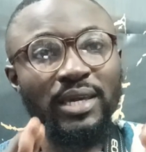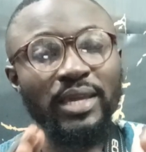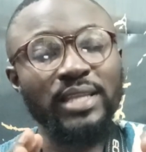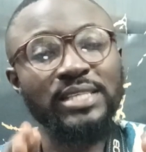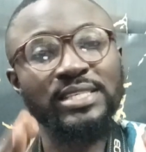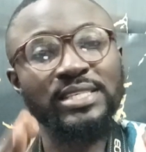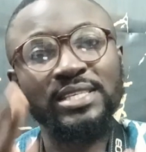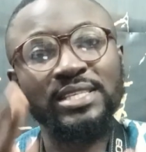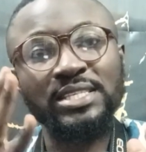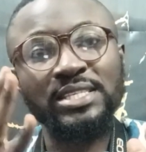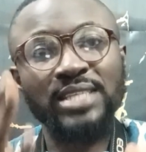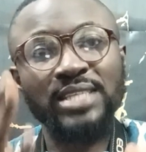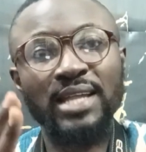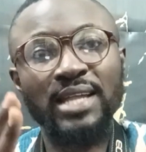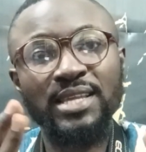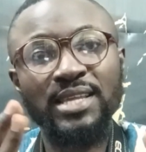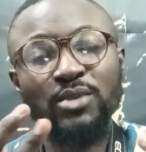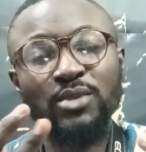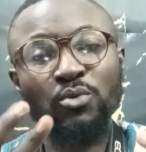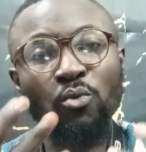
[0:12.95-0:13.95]
It's a
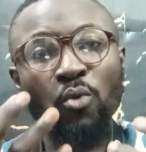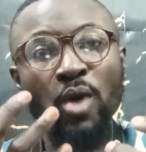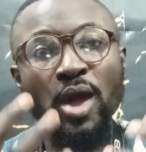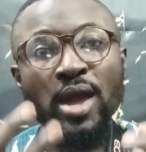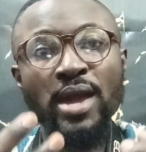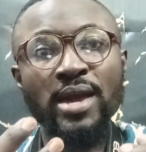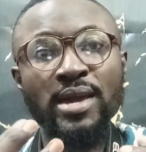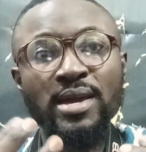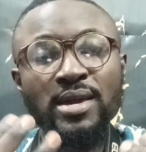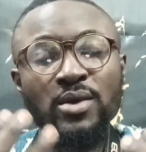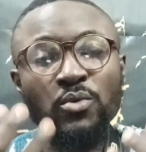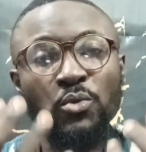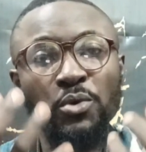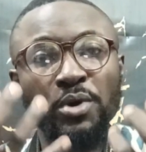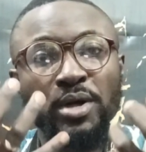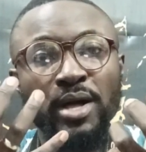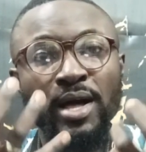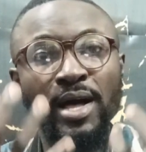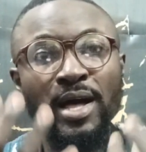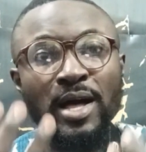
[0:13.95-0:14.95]
citadel where
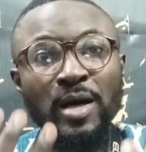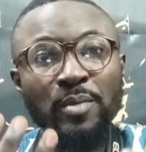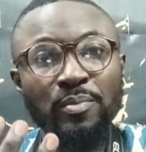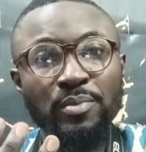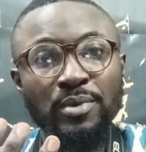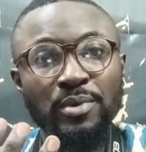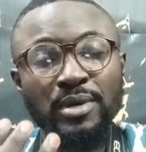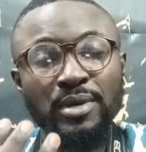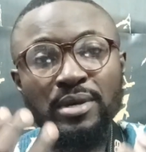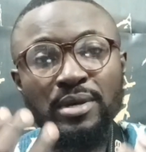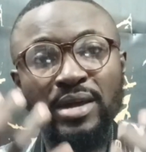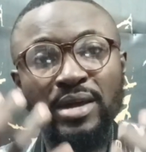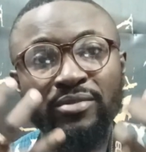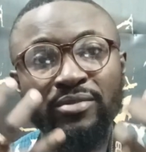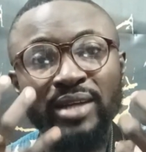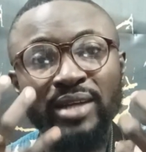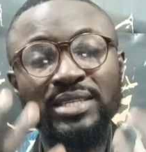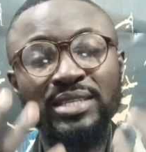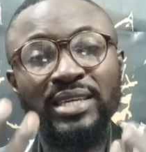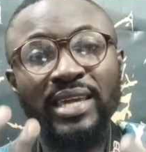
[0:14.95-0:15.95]
we'll help
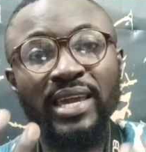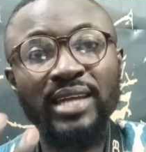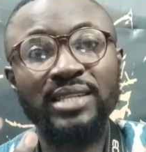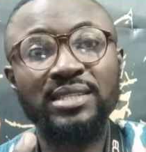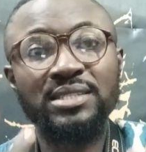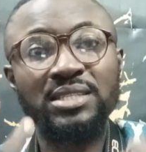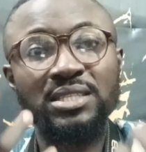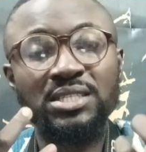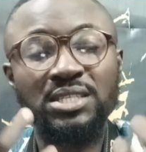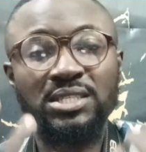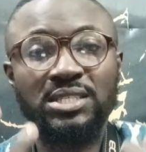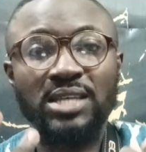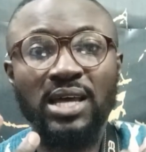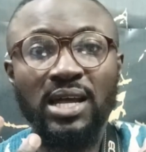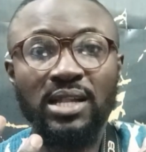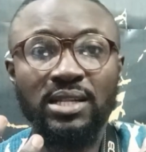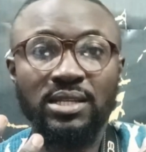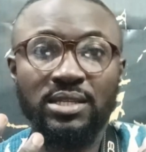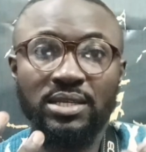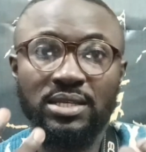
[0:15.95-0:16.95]
eradicate
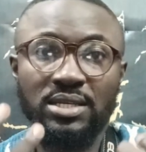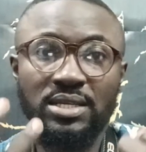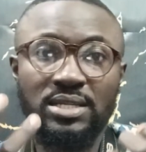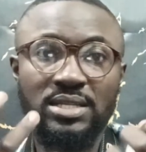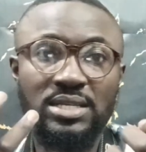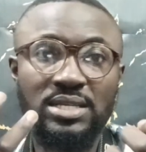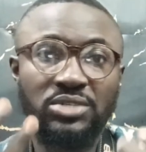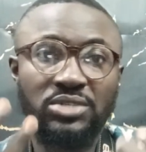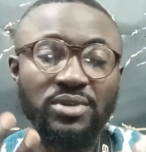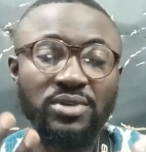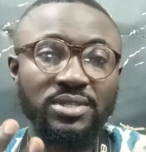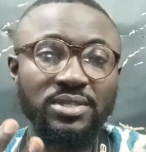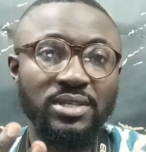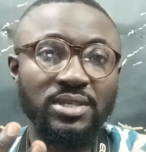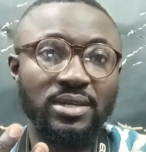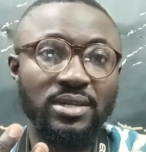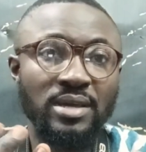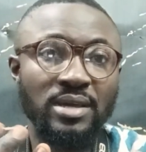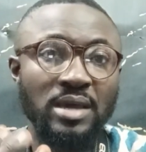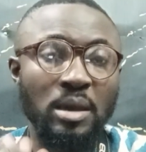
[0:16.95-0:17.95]
digital
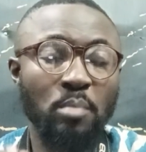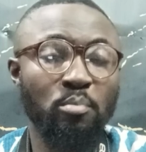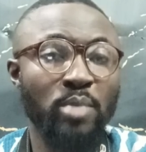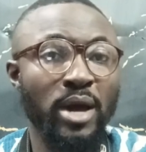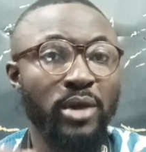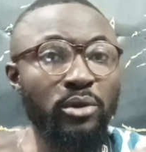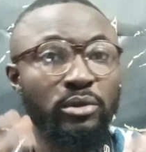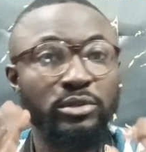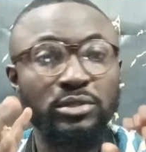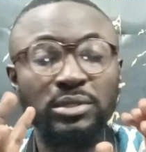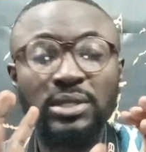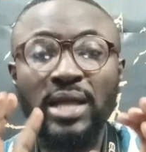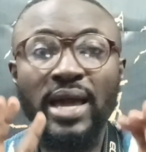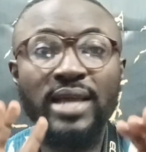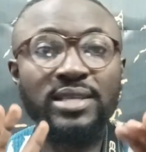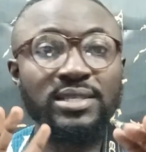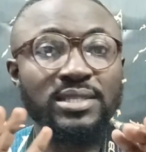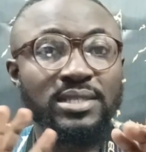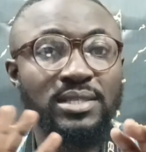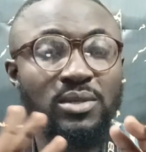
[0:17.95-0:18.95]
illiteracy by
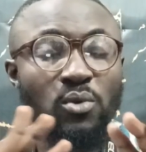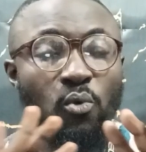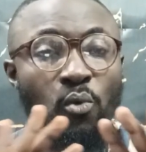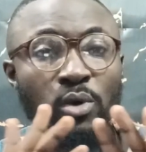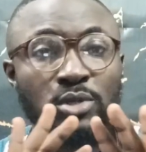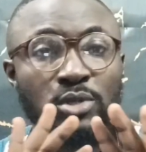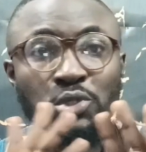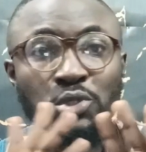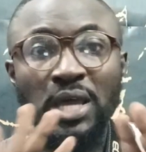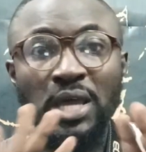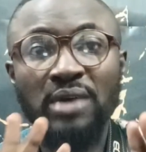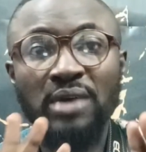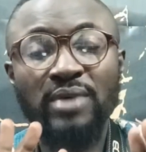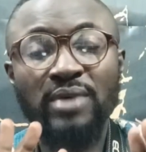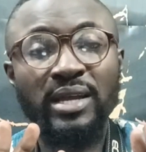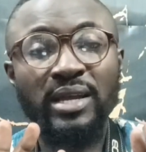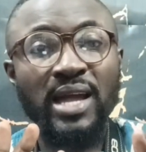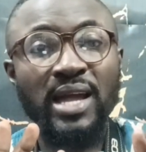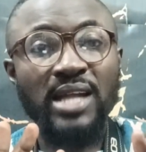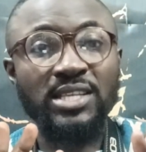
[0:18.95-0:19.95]
utilizing
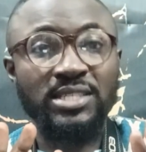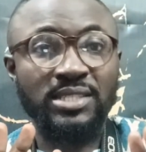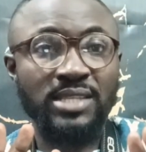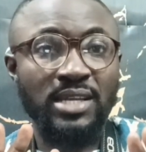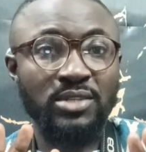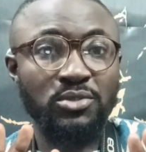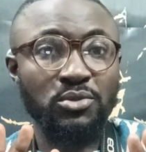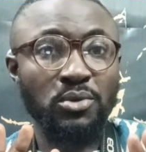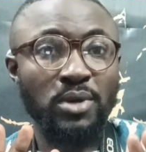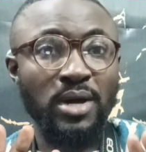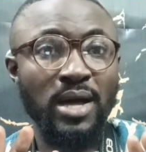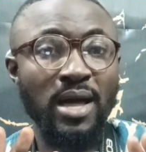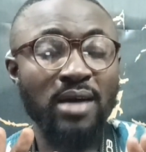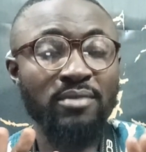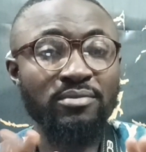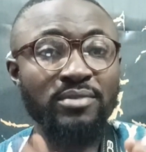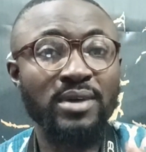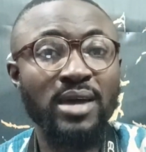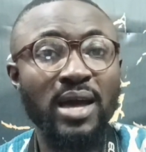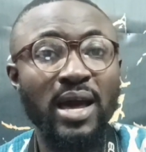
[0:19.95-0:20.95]
whatsoever gadget that you
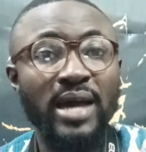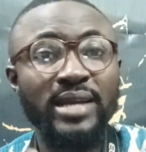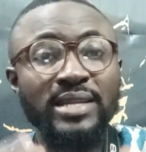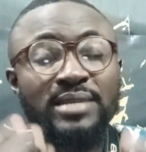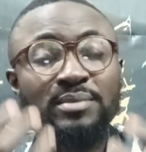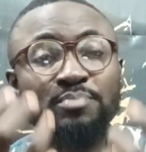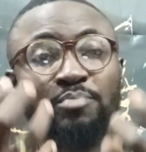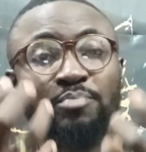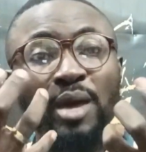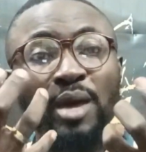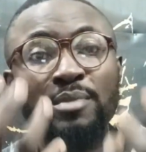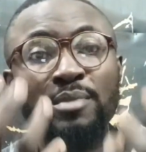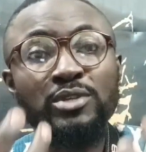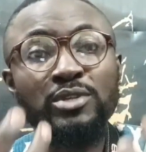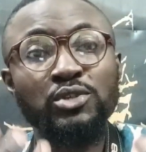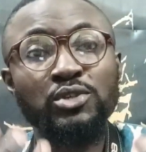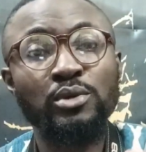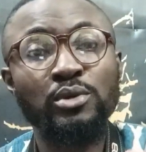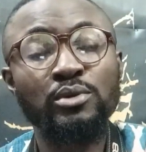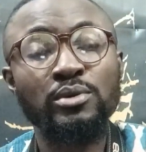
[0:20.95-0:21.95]
have, and it
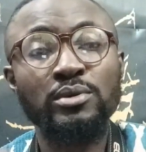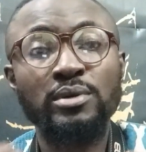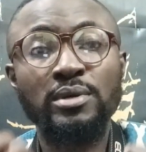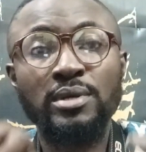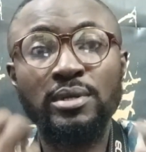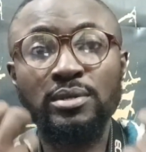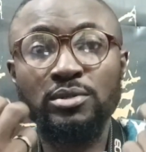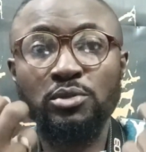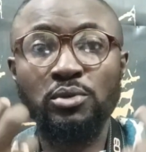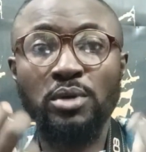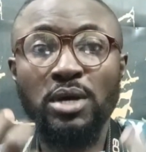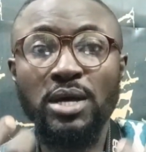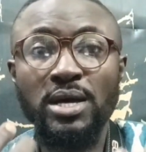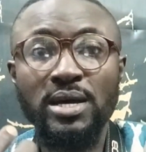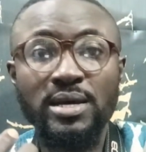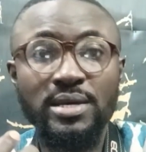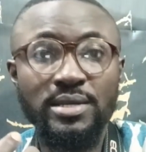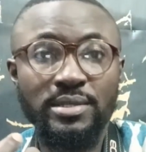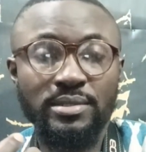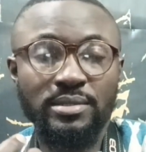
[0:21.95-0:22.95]
permits you to
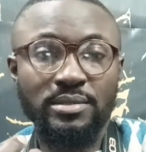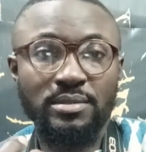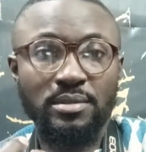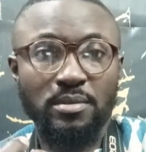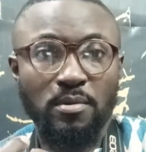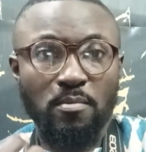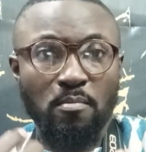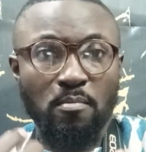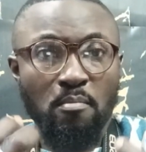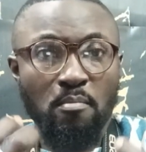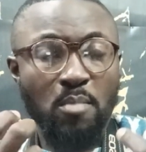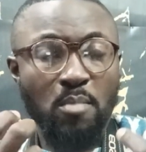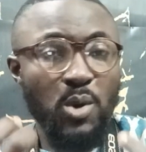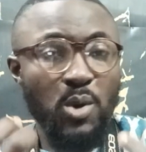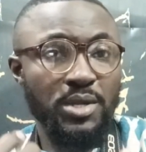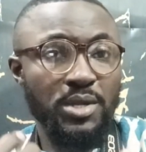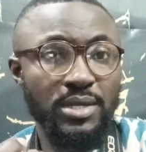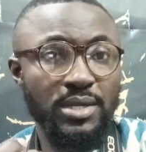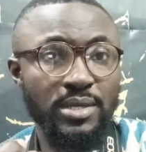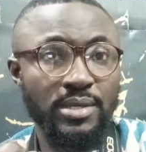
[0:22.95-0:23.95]
earn
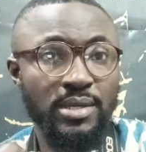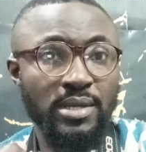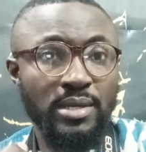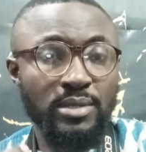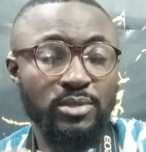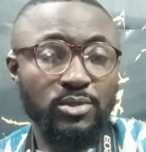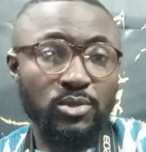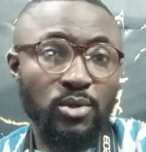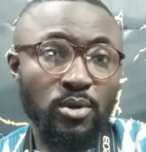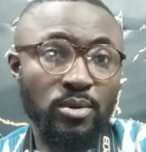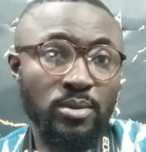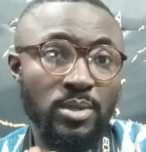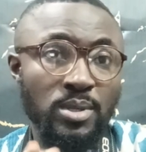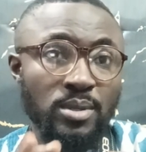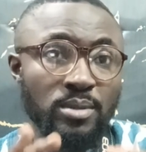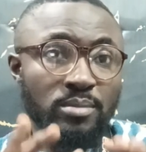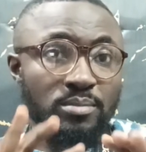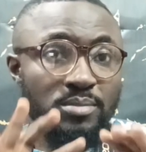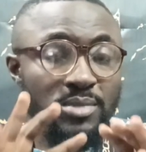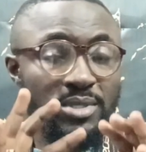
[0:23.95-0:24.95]
money. So
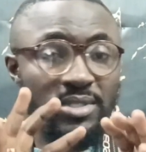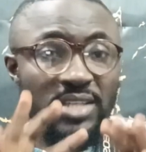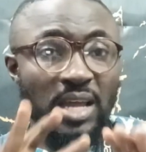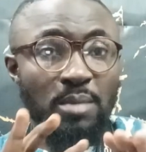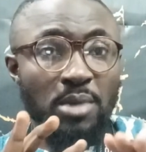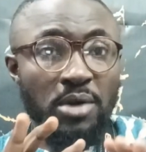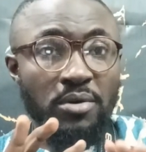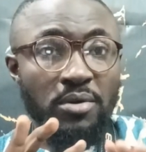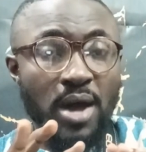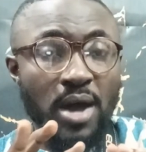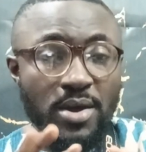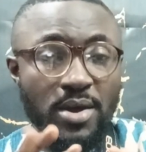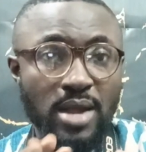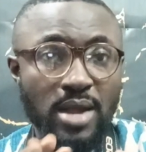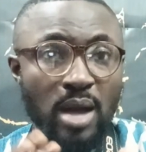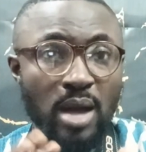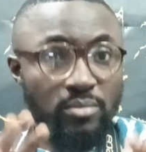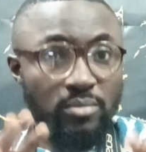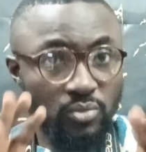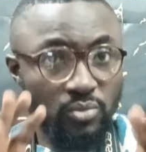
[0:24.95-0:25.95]
this time around,
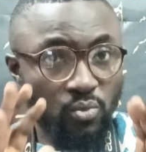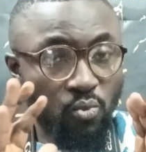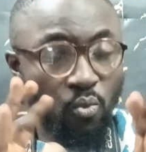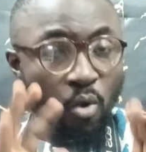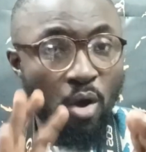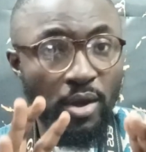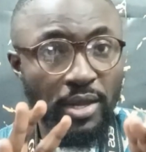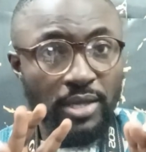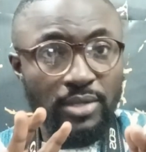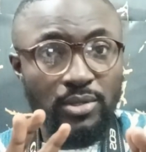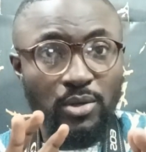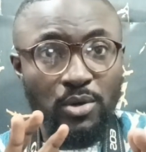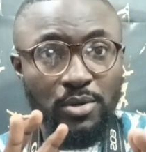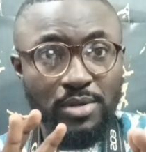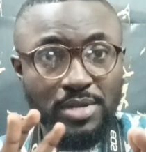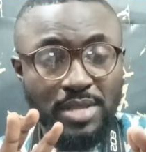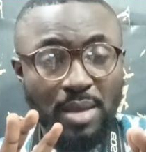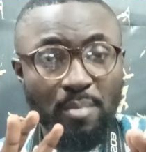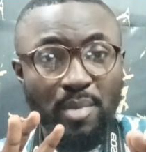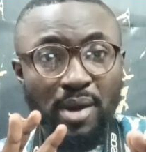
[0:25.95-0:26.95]
I'm working
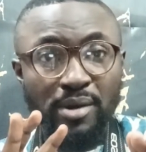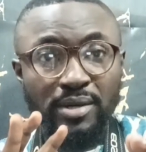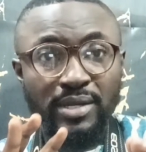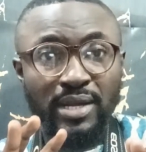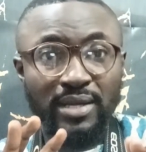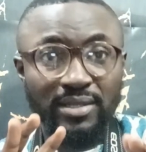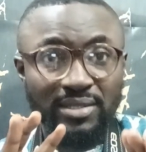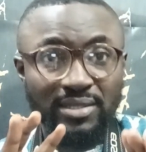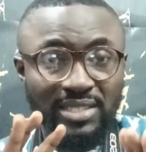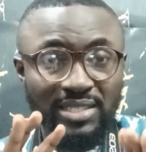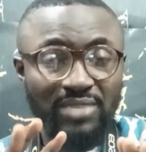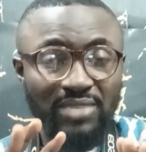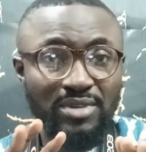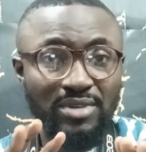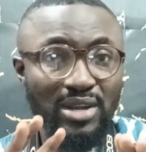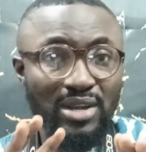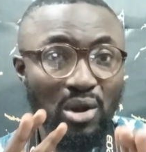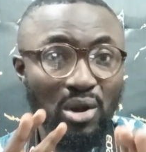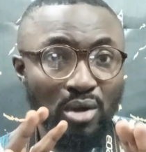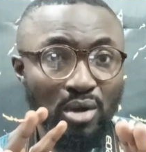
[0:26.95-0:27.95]
on the American
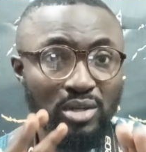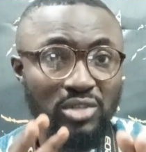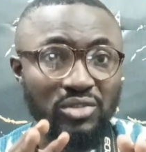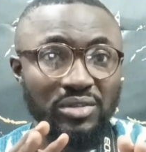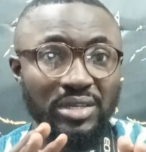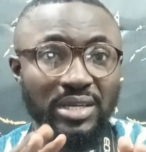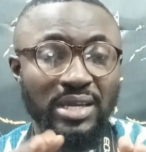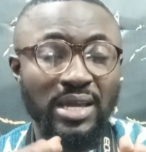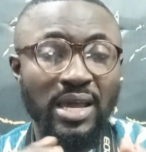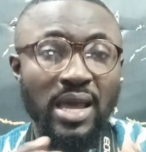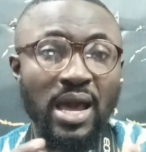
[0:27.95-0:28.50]
DV lottery.